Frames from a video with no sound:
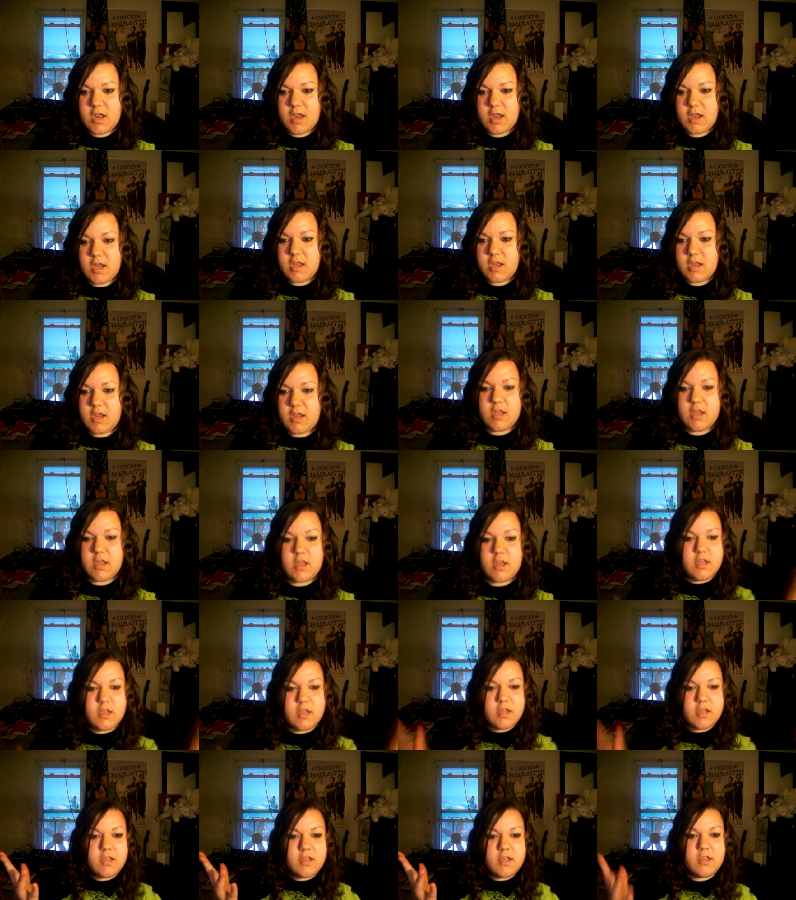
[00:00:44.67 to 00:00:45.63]

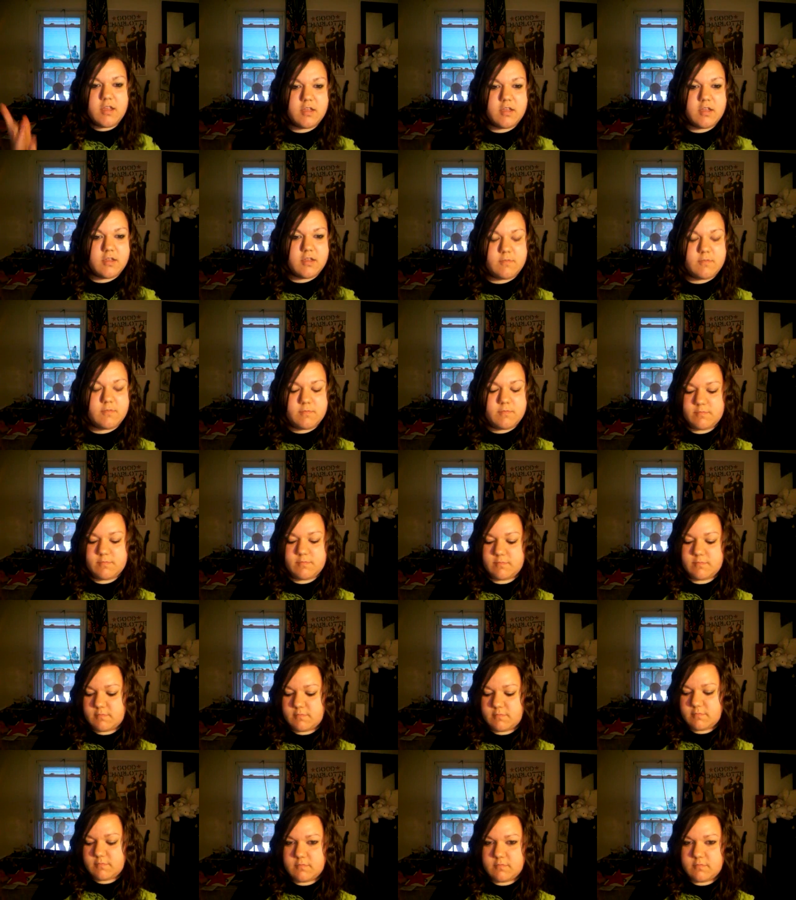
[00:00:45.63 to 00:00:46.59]

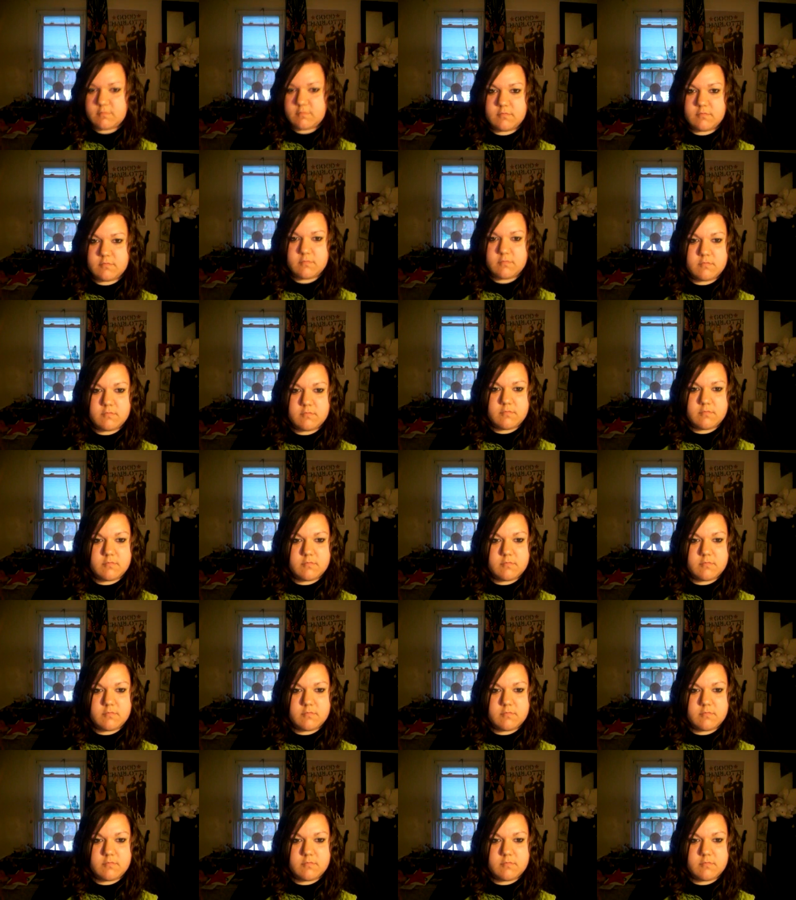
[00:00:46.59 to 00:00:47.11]
(no one is talking)